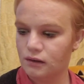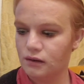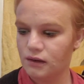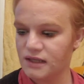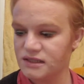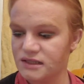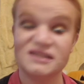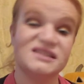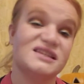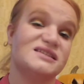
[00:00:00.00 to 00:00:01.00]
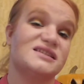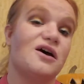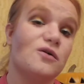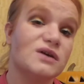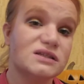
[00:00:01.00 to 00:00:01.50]
Laziness doesn't
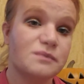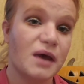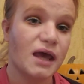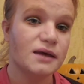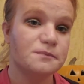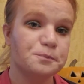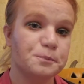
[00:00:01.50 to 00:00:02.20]
always pay.